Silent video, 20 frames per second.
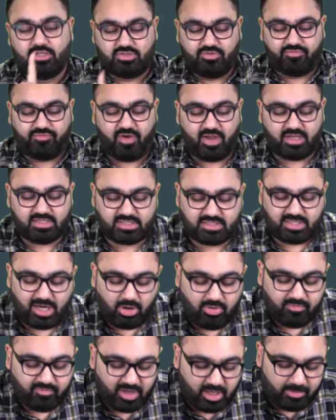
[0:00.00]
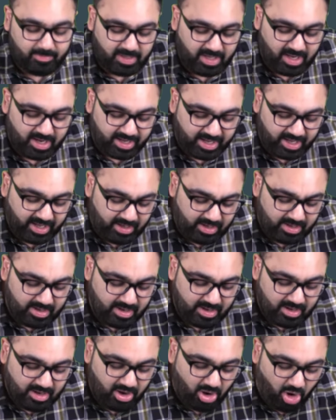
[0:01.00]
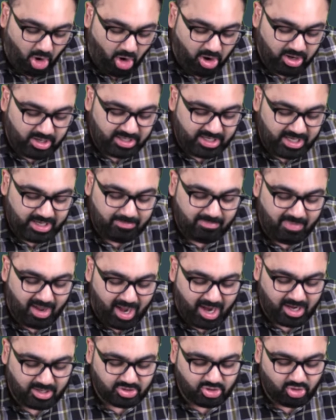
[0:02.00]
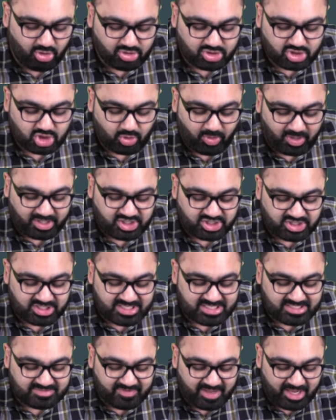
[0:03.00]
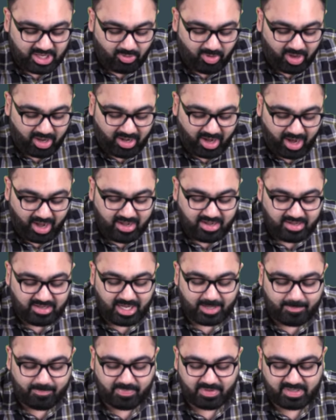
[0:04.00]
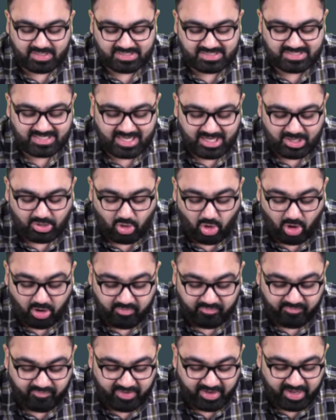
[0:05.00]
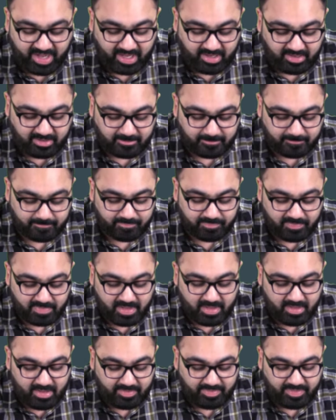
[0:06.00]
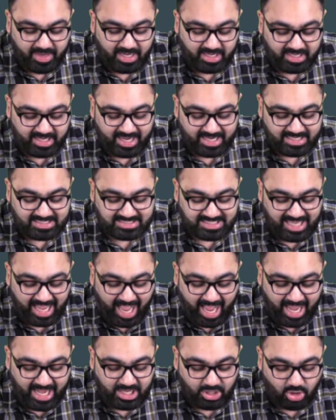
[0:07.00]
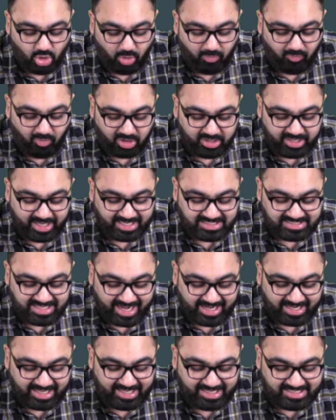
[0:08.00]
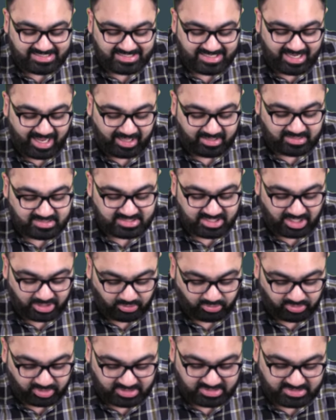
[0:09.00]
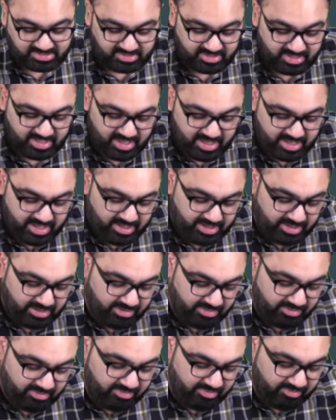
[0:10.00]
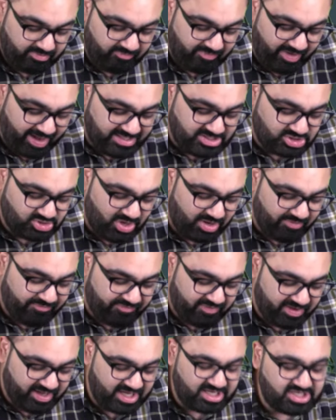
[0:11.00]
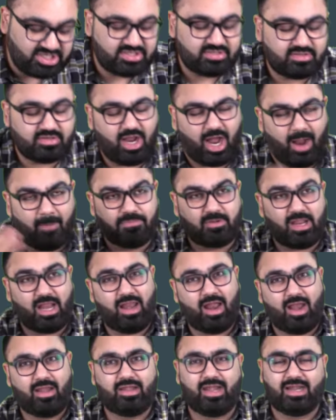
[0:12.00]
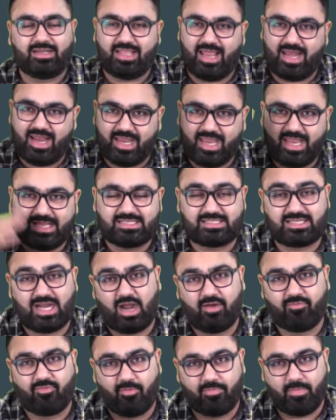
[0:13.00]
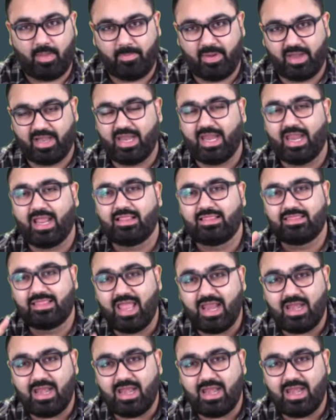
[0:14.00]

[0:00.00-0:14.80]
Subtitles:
So first round will be, again, only mark those questions where you are 100% confident that yes, I know what exactly is the answer to this. Once you have finished up till 100, then again start from the beginning and